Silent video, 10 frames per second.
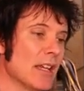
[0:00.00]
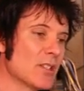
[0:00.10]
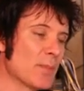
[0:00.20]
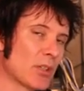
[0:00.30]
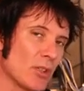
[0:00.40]

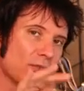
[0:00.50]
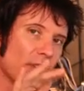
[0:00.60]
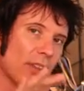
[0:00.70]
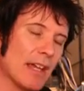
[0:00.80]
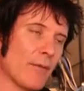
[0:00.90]
is because
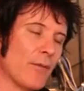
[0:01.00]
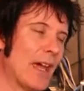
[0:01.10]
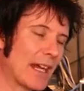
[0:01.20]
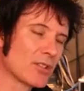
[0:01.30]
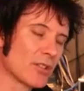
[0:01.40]
they
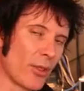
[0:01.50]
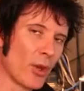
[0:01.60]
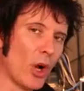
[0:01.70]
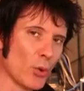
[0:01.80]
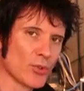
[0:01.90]
affect
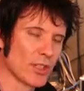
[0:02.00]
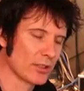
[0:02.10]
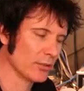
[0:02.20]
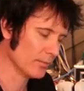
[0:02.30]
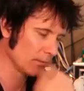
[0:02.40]
the whole
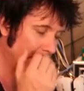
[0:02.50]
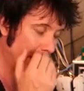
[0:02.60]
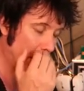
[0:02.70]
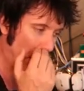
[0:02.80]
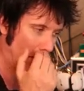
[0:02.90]
signal.
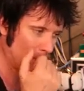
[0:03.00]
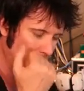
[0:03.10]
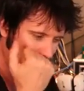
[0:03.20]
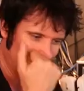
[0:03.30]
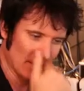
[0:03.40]
Now,
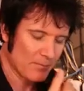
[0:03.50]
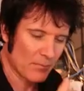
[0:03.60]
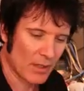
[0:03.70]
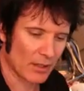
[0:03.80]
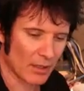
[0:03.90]

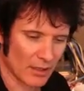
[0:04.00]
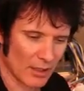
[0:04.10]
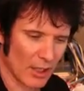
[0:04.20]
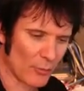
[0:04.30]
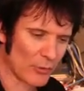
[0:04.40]

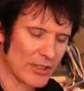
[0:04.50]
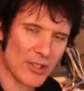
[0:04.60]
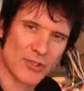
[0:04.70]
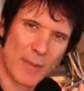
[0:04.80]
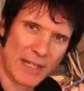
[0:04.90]
hopefully
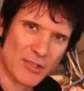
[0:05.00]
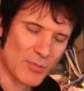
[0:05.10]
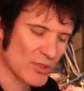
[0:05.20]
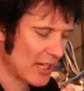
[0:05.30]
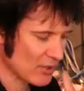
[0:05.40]
this makes
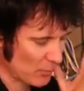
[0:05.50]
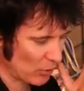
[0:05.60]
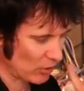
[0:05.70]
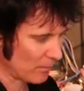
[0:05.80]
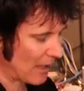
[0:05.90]
some sense,
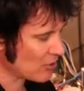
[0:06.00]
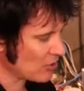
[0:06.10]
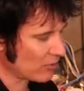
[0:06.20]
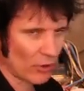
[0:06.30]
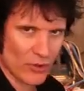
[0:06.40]
but
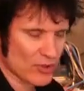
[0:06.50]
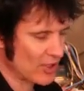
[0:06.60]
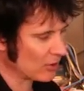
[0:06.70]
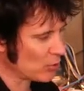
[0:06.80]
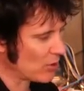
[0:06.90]
imagine you've got the
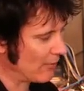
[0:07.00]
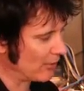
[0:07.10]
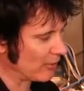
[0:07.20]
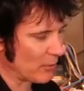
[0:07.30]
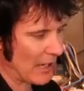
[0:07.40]
signal
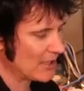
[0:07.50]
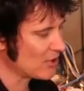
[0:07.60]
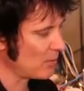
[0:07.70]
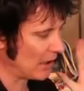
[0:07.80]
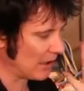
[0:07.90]
traveling from A
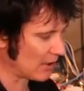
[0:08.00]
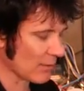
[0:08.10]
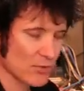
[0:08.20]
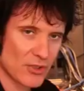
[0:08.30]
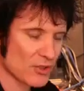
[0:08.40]
to B. It
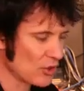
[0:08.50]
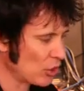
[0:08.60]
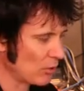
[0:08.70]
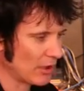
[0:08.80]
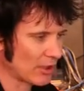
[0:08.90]
comes into the
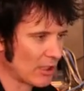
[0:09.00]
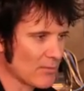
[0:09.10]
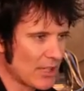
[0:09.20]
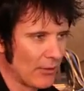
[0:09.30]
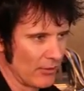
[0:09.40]
unit and
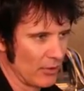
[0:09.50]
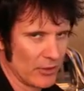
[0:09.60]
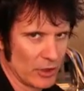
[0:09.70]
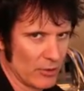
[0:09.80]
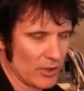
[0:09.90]
comes out
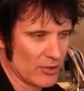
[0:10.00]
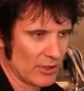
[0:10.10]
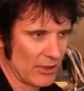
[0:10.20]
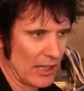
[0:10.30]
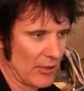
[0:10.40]
of the unit
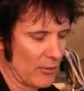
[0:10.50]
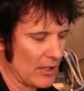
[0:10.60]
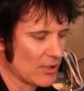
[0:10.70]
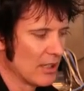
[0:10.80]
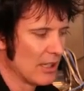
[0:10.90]
at the other
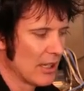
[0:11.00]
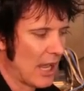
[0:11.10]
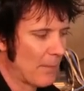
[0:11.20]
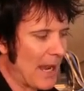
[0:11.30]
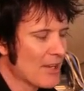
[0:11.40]
end.
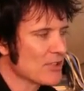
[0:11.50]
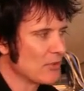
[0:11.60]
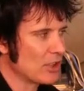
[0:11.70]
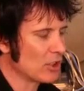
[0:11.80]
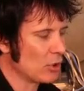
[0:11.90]
A
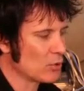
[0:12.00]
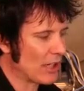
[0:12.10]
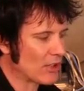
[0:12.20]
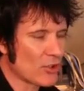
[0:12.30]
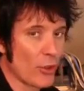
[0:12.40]
passive EQ
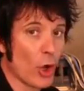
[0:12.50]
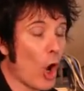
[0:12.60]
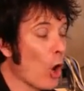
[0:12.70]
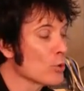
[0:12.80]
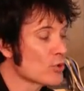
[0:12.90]
takes the
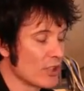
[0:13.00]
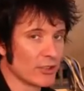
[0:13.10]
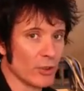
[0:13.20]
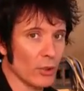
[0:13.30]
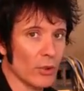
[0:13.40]
whole
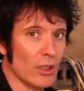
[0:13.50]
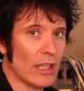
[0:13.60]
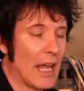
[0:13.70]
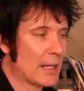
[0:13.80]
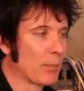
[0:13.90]
signal
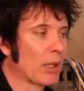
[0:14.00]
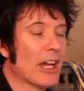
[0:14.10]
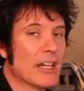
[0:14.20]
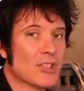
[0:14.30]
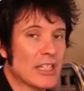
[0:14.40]
and
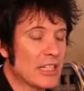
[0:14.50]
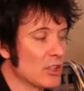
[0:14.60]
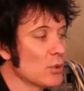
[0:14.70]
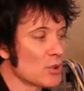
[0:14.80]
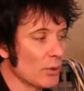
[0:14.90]
applies
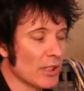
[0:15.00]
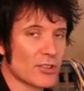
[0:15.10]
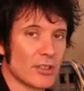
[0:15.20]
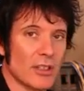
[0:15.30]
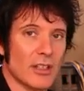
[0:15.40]
EQ to
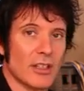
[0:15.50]
it,